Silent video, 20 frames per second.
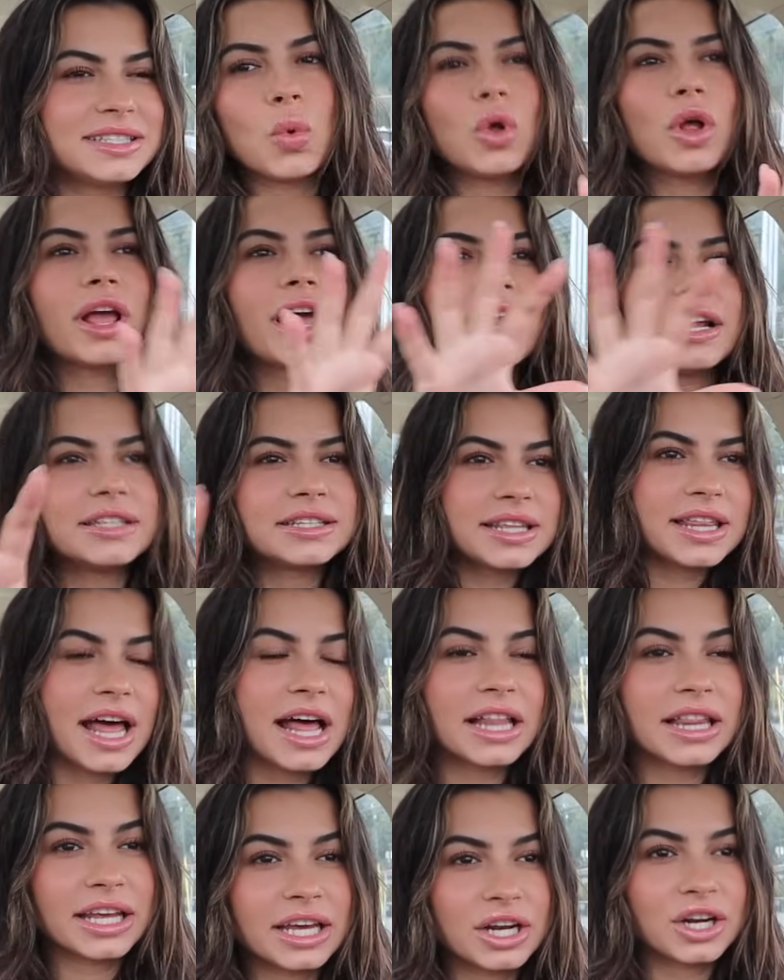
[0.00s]
We'll get into
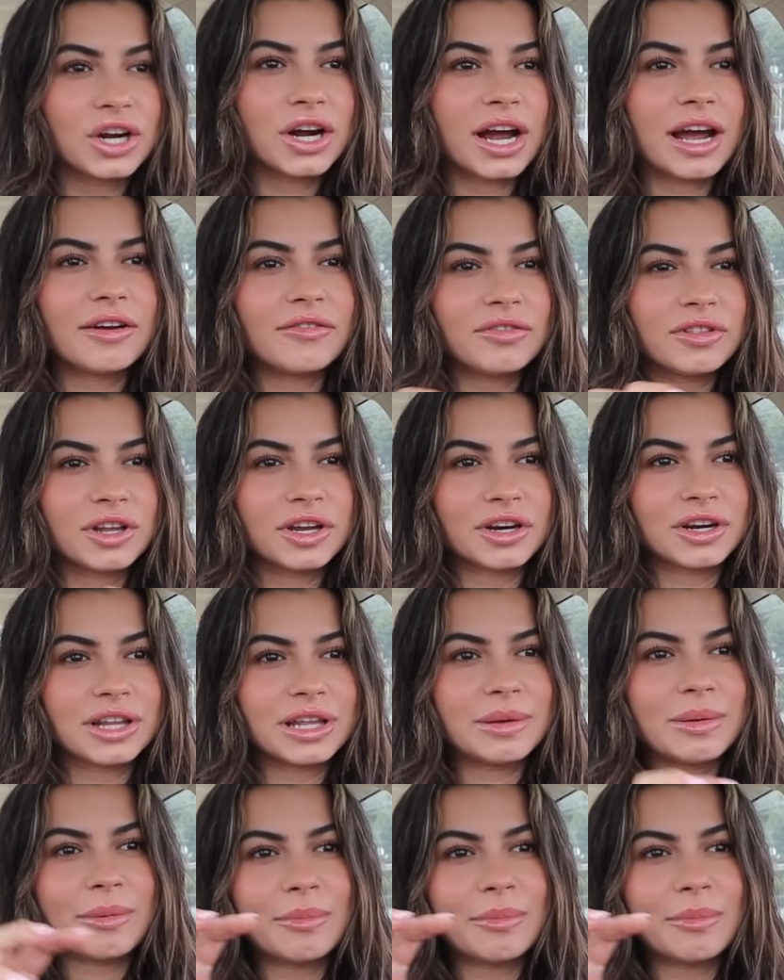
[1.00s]
that later. I've literally